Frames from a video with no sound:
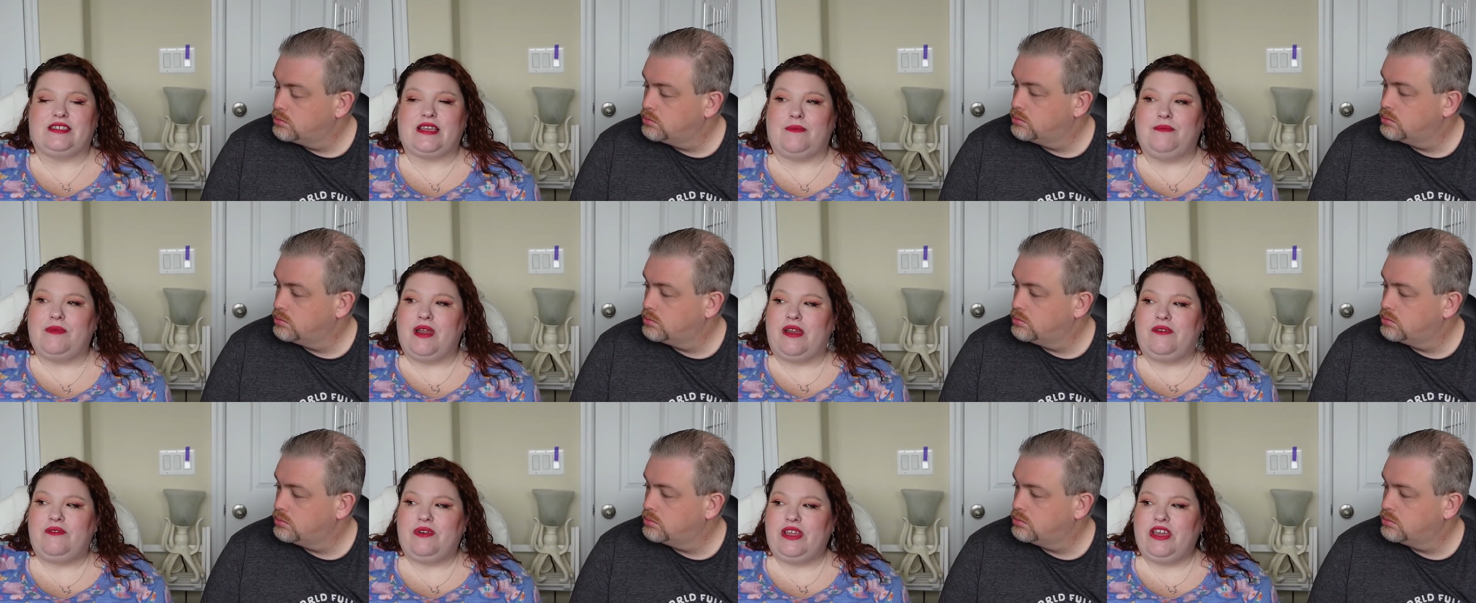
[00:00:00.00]
Speaker 1: I'm
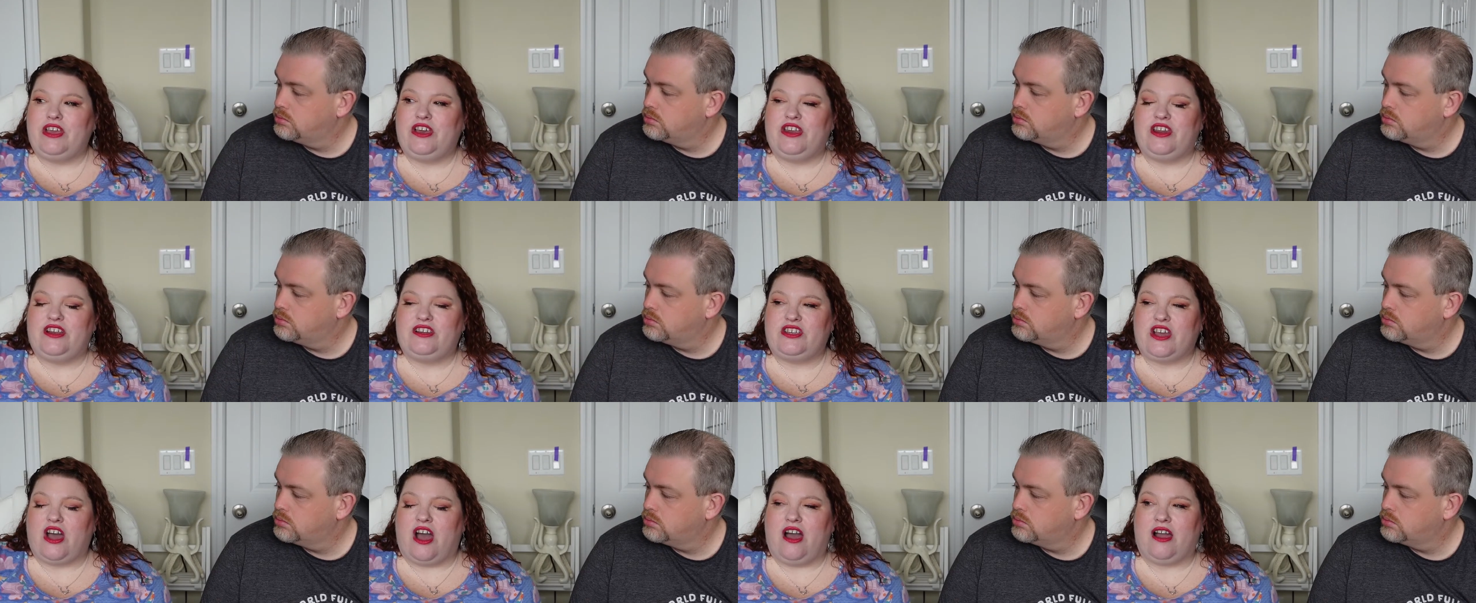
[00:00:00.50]
not really going
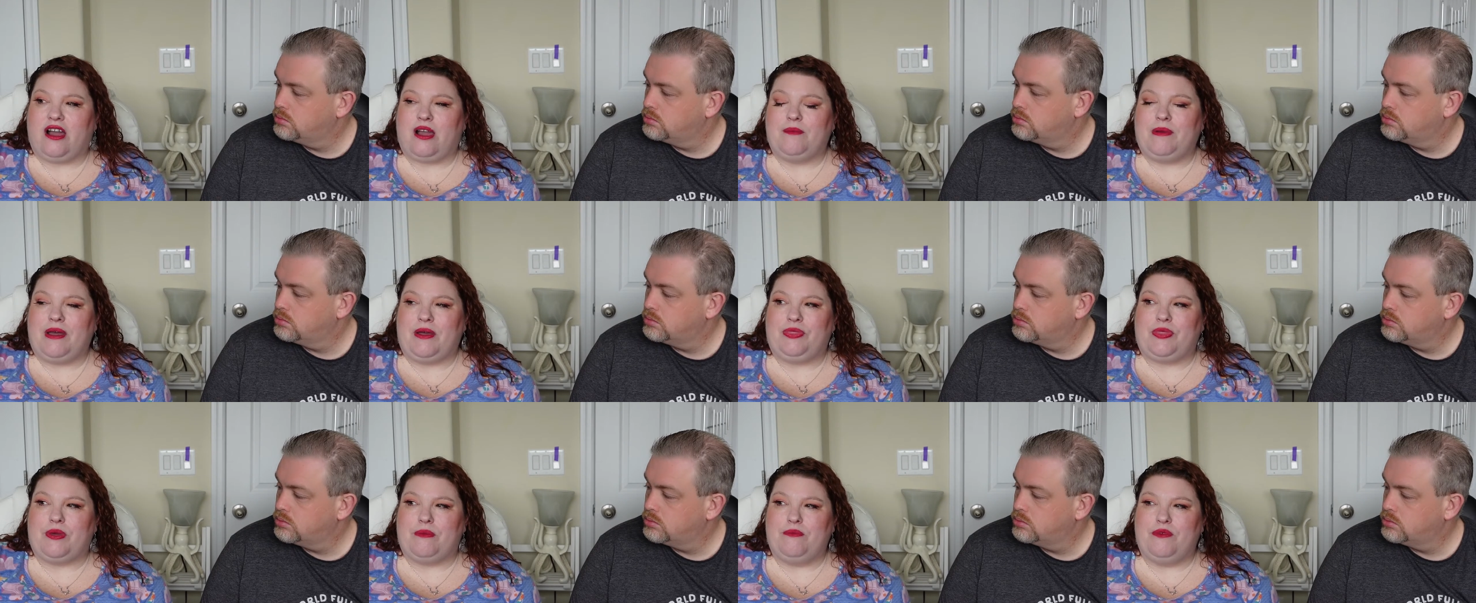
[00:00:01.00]
to talk
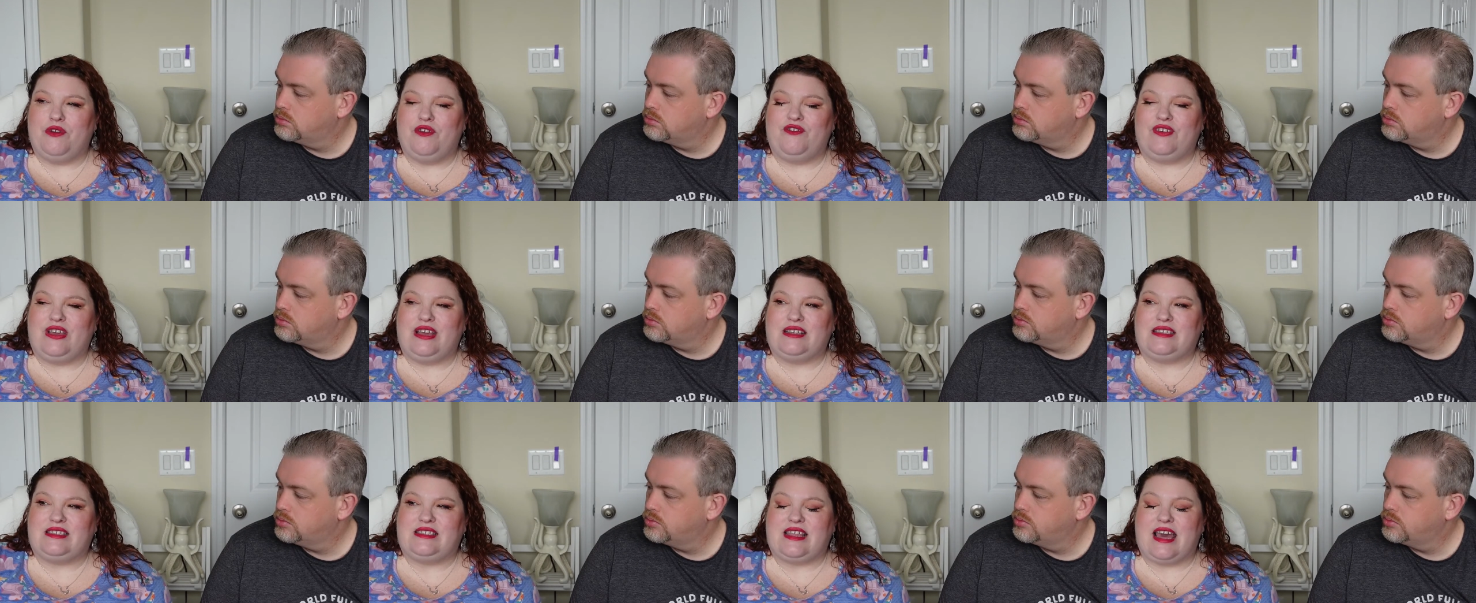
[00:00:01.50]
about the
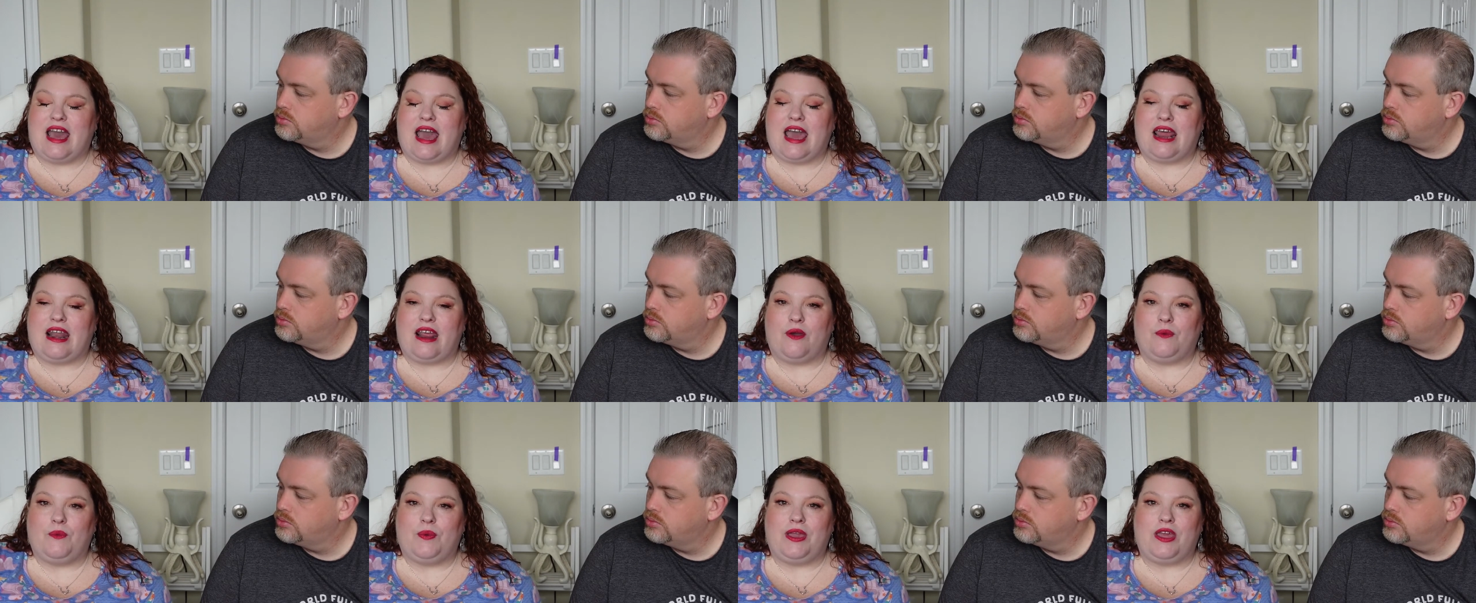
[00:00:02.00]
movies
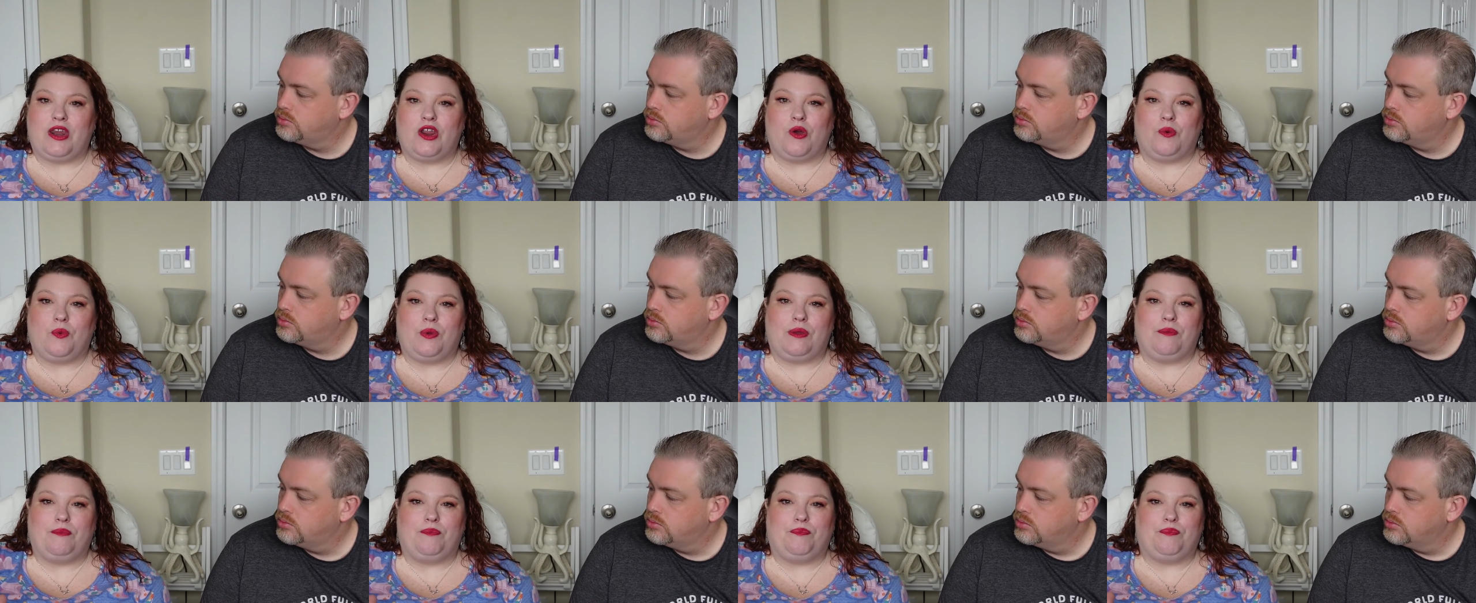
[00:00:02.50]
that we you know
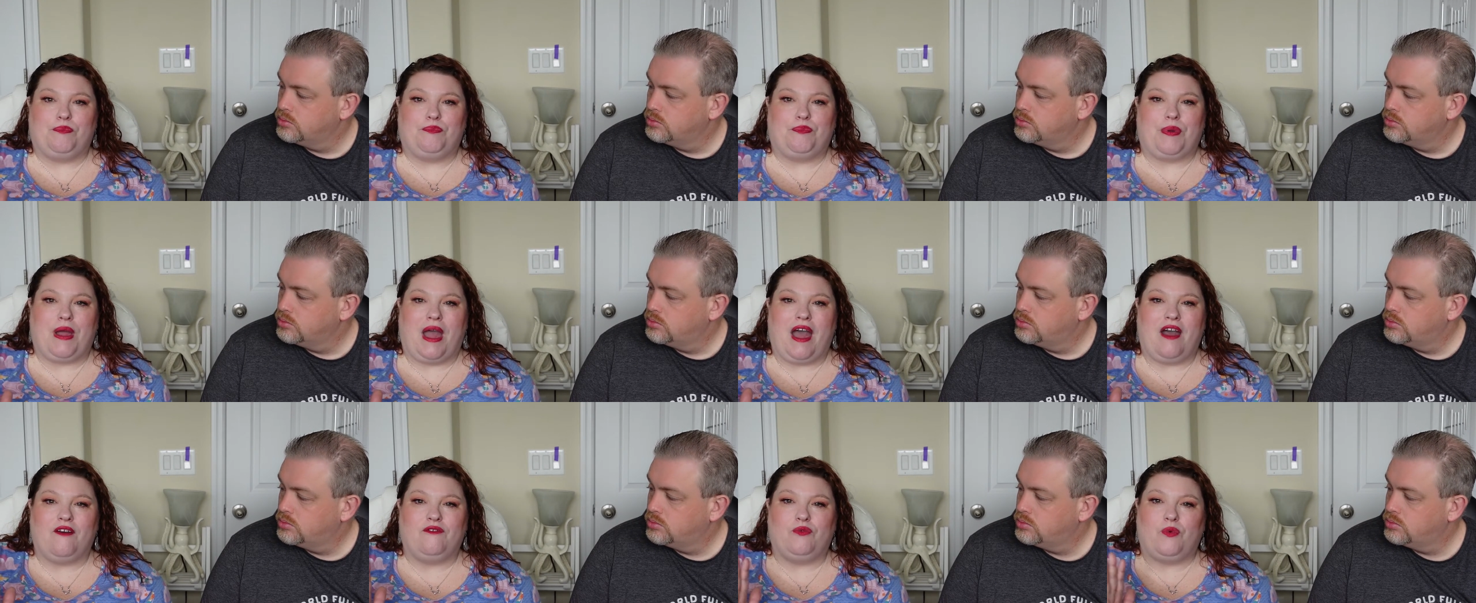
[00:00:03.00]
we
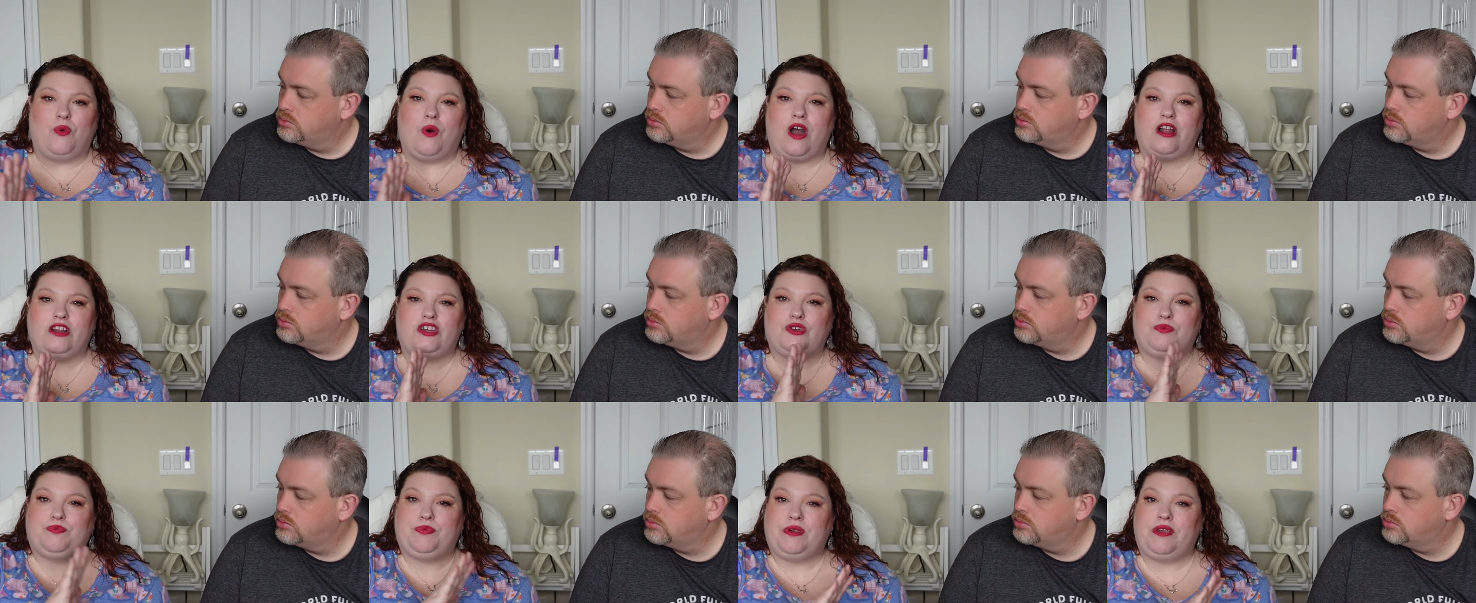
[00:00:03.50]
have
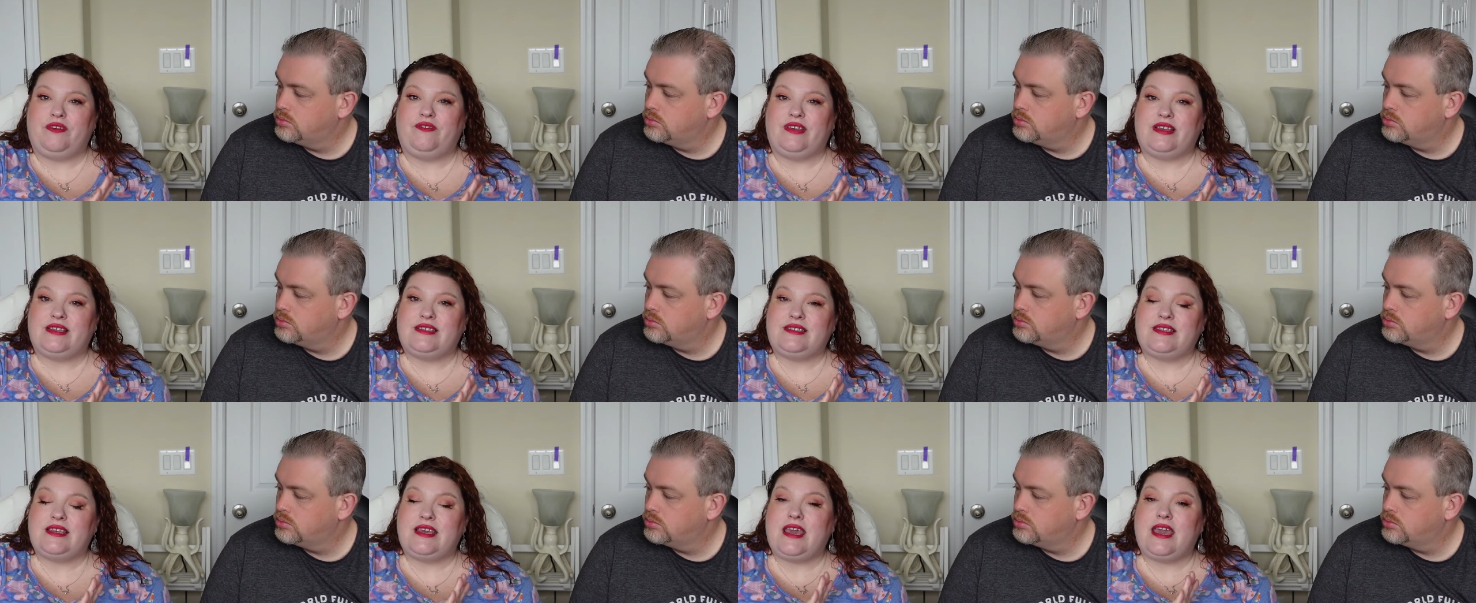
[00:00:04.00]
watched
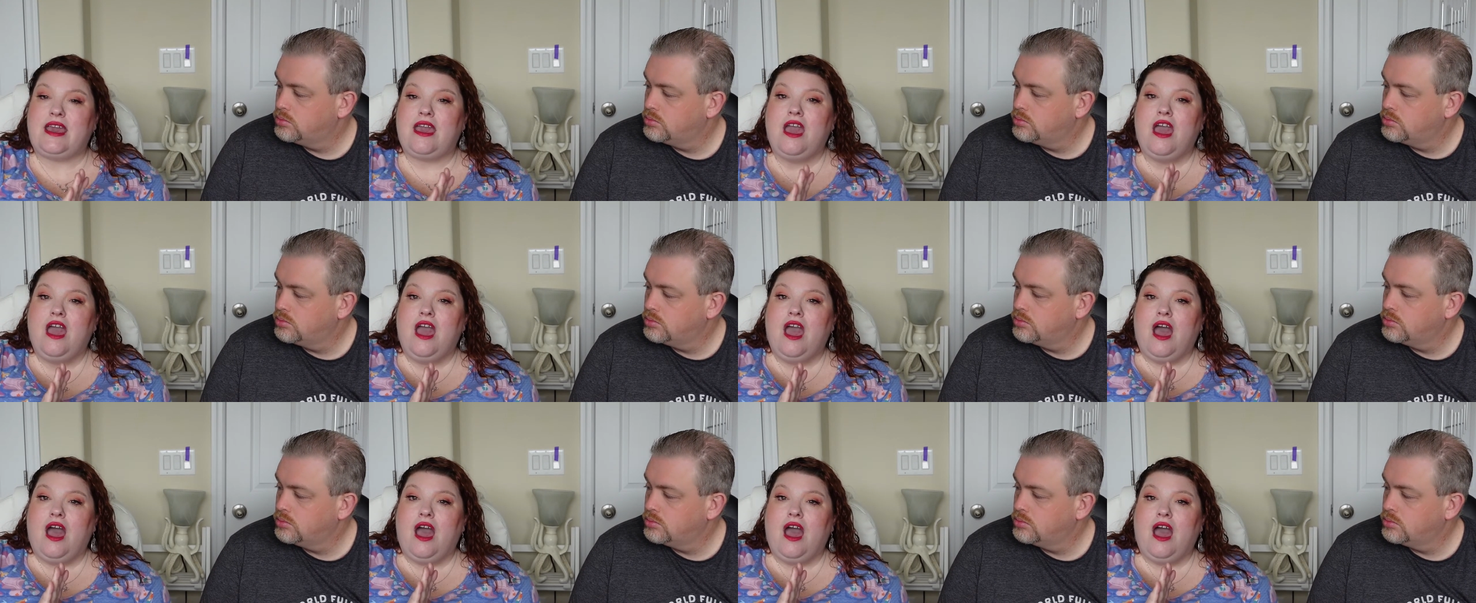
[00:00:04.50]
previously.